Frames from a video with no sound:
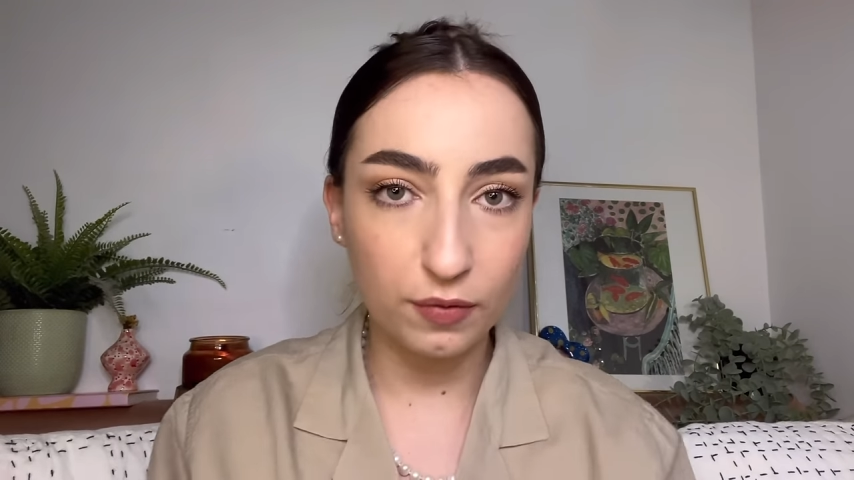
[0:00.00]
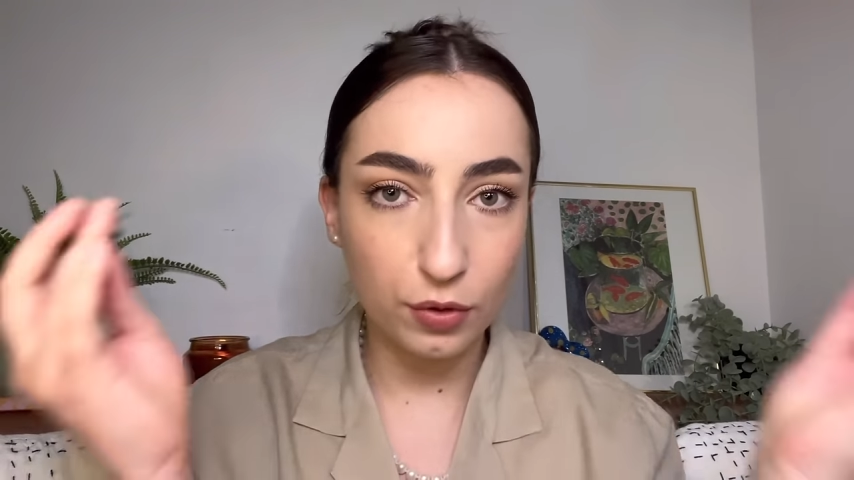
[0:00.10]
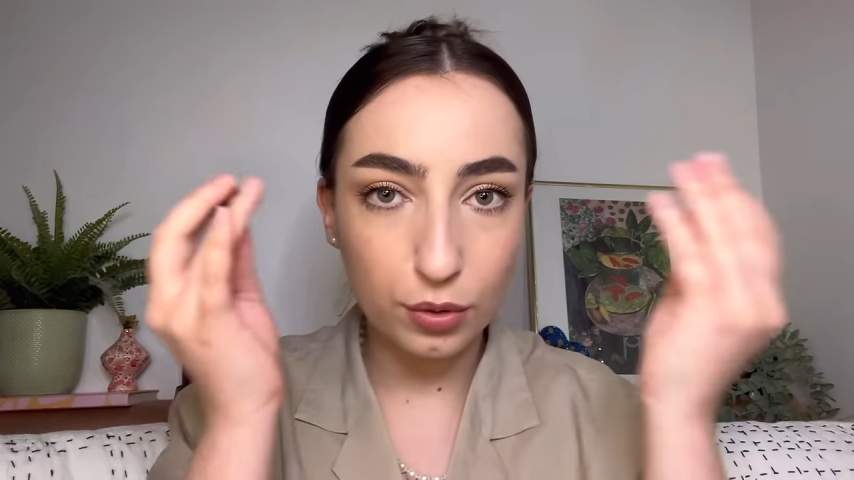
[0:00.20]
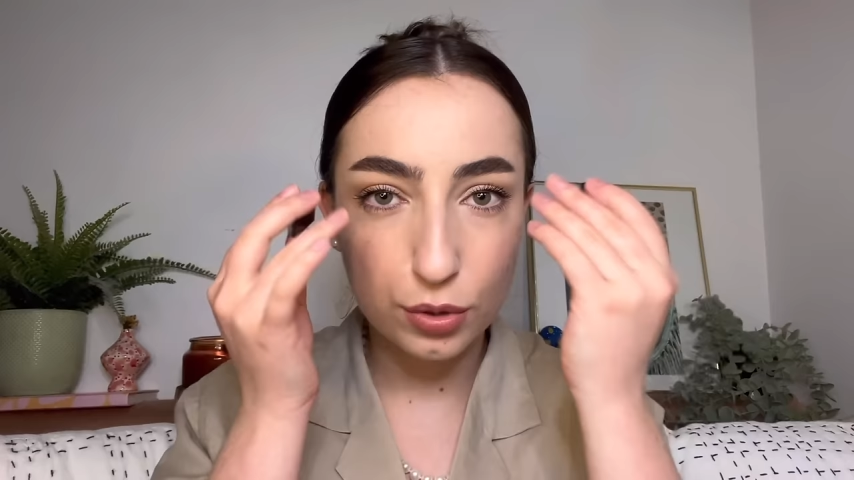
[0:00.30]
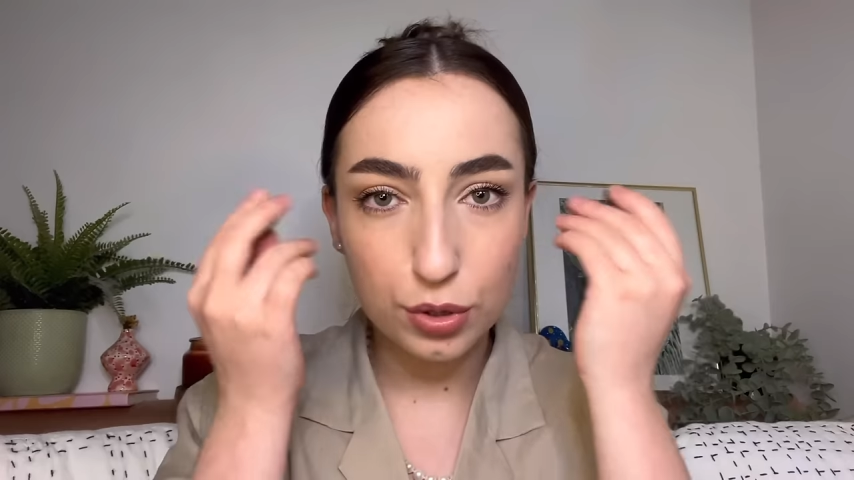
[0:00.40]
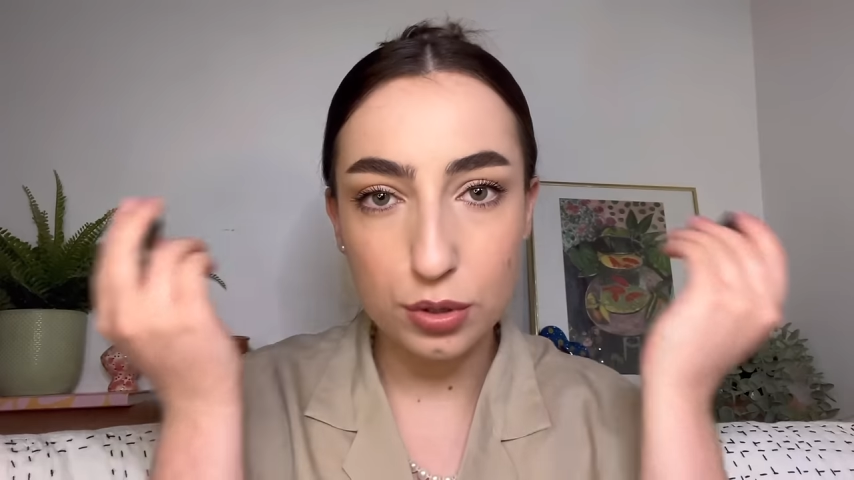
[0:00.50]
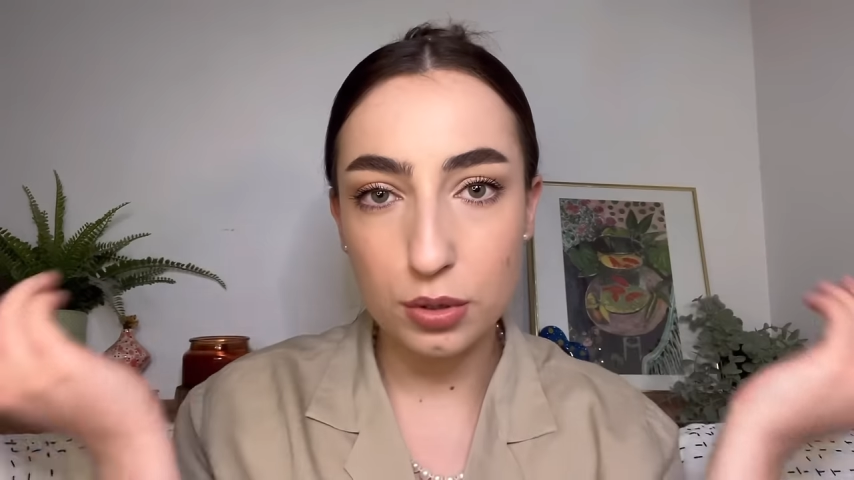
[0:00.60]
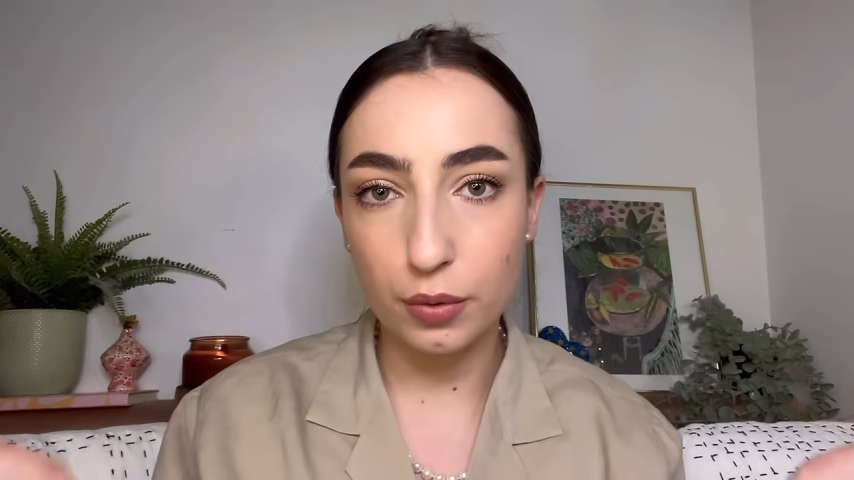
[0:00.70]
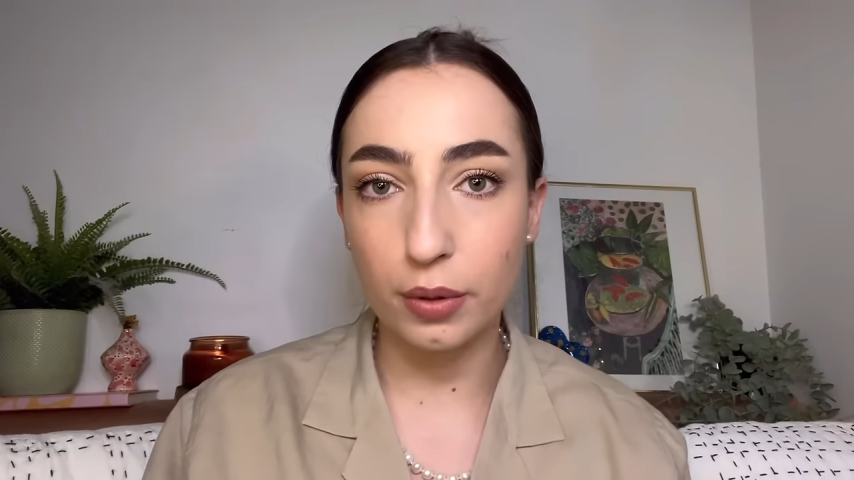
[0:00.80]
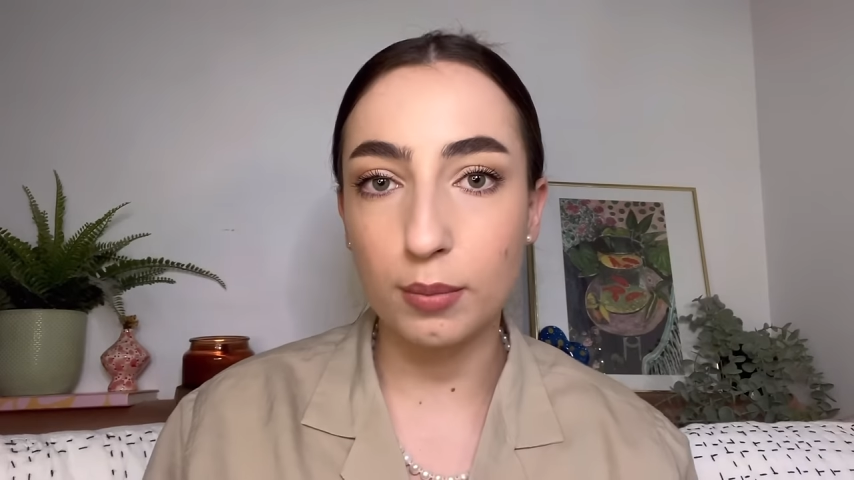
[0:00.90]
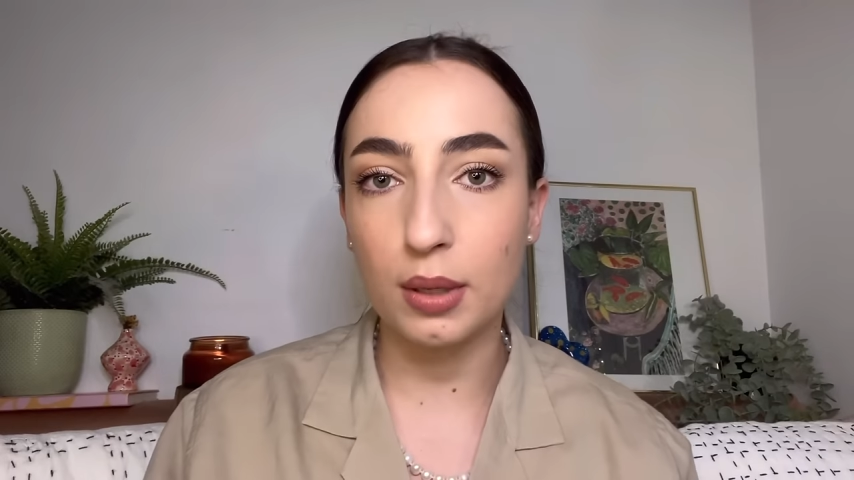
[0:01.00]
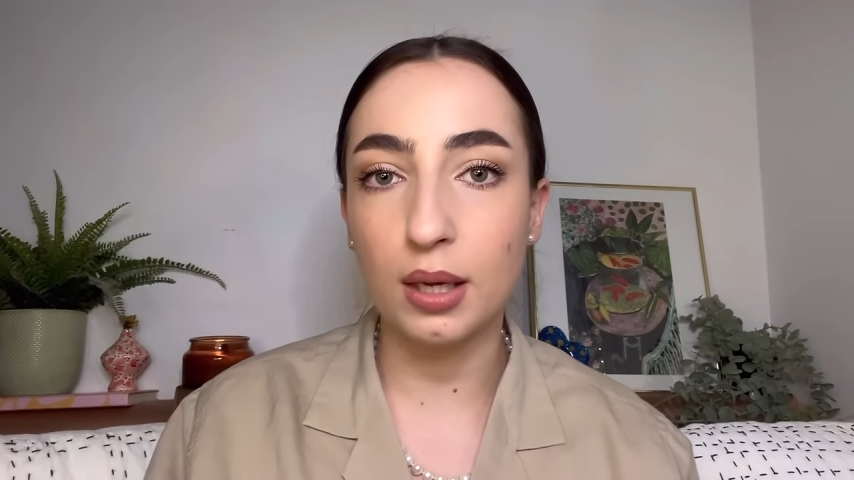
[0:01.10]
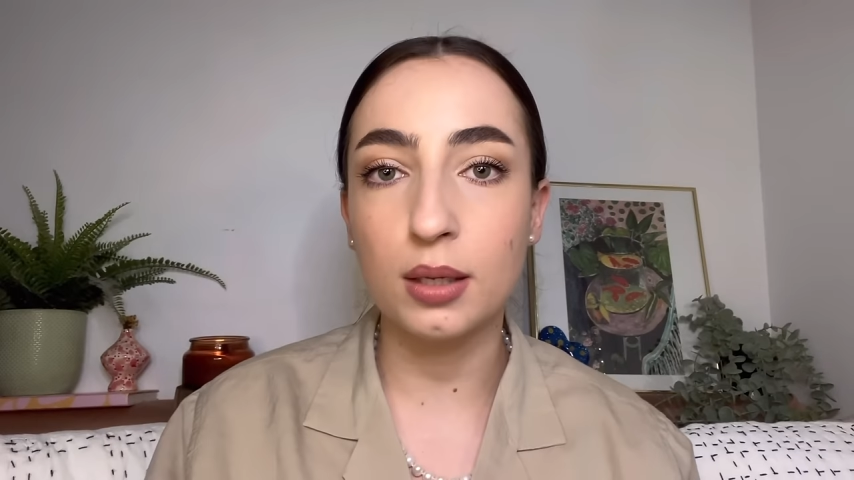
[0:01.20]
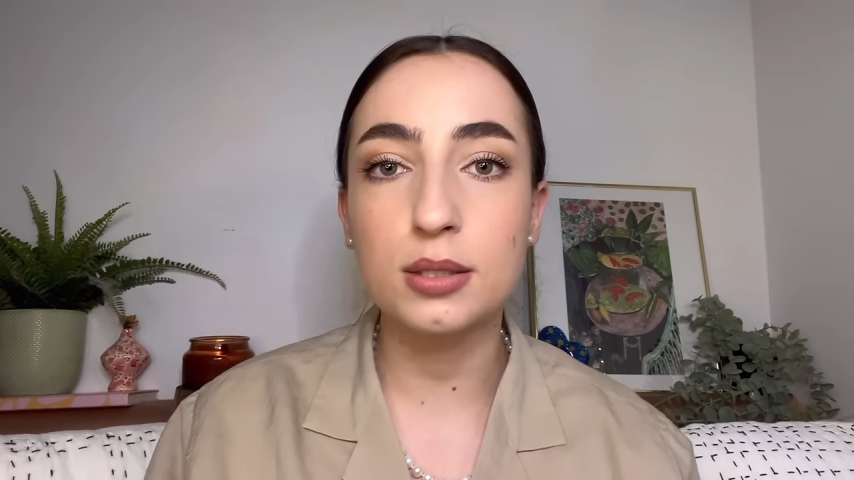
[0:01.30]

If you could just look at me,